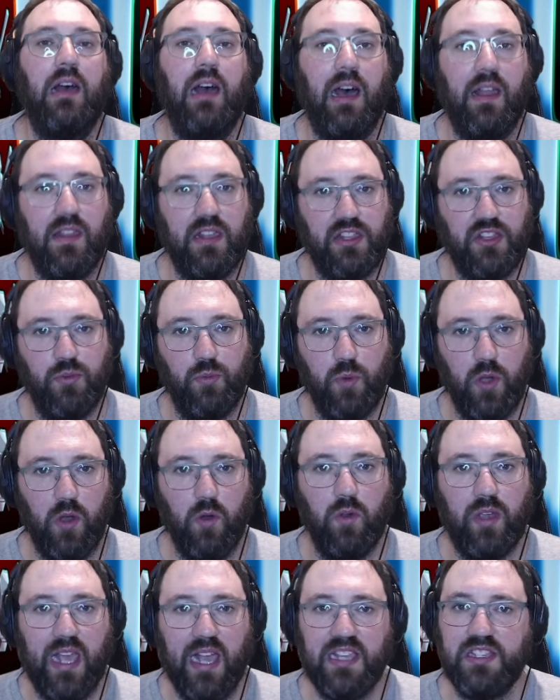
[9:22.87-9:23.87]
and then you will
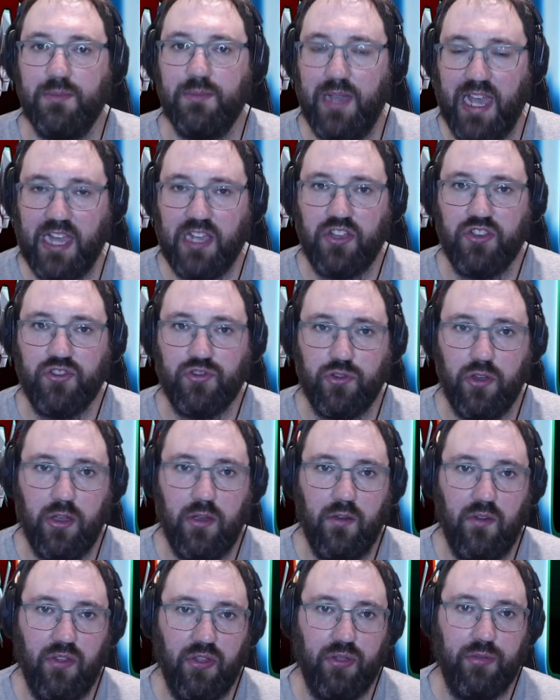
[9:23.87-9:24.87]
get some
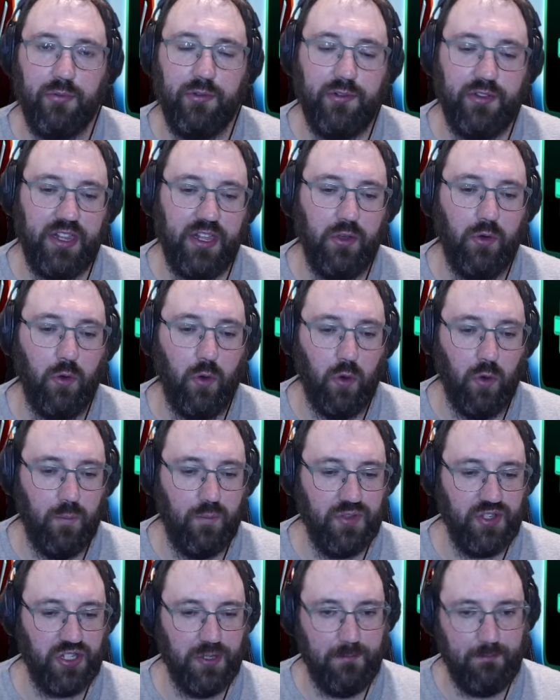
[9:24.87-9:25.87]
extra through the
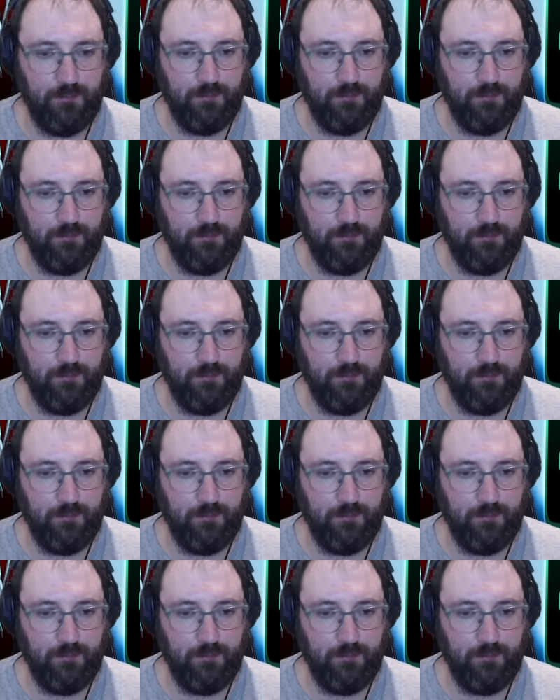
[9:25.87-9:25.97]
orbs.